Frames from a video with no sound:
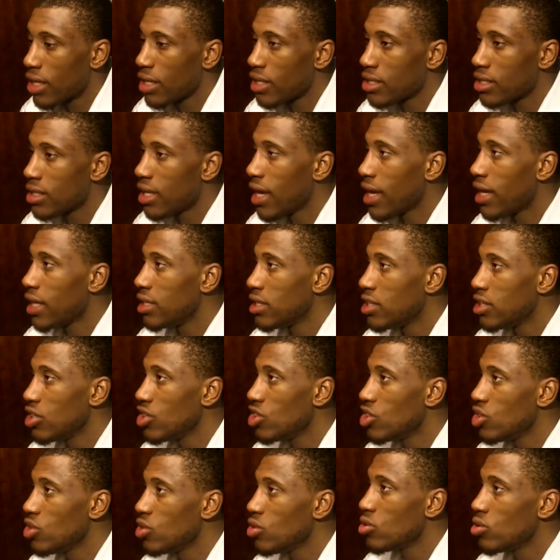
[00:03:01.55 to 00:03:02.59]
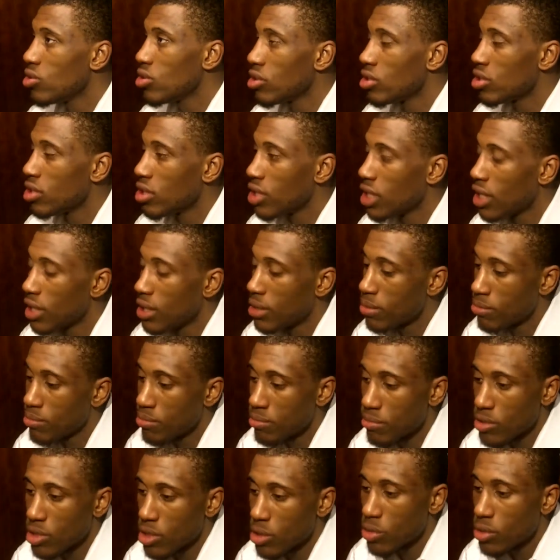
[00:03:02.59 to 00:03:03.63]
It's not just you.
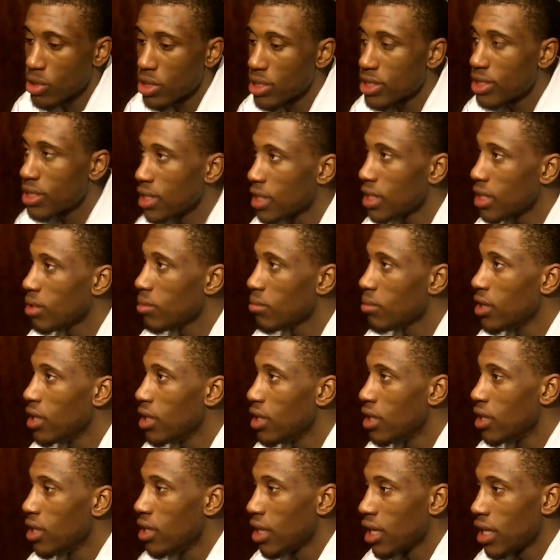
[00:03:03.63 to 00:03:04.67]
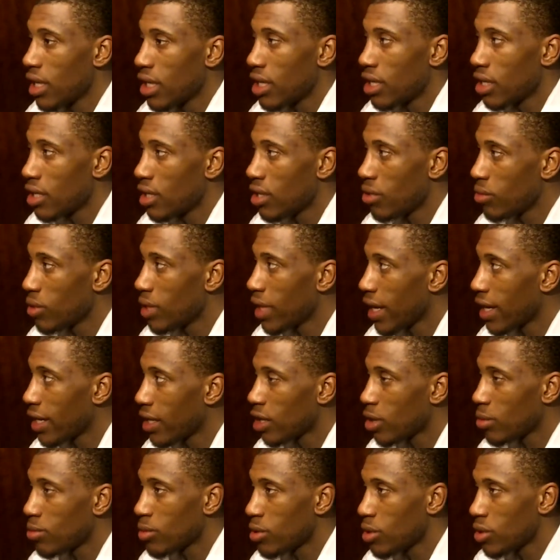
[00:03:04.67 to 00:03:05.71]
We're a team, and we got to
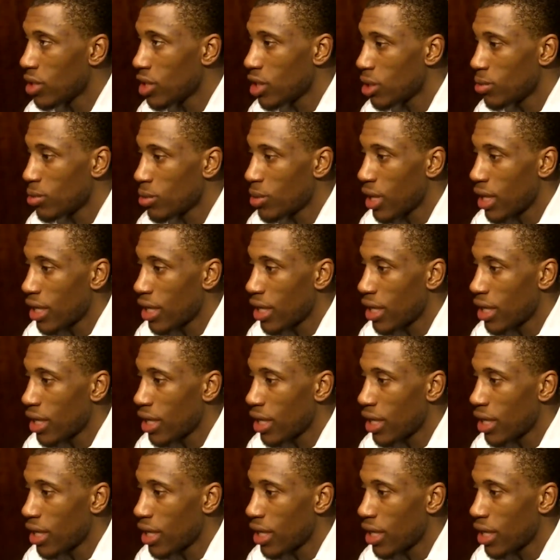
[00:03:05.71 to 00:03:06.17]
help you out.